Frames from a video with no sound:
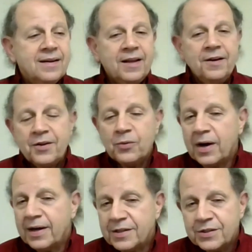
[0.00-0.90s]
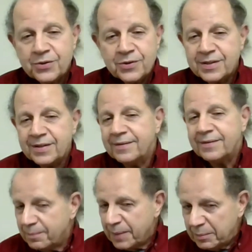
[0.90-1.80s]
you walk into stores and
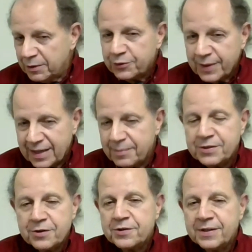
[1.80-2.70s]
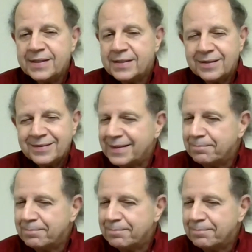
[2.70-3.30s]
people try to be socially distant,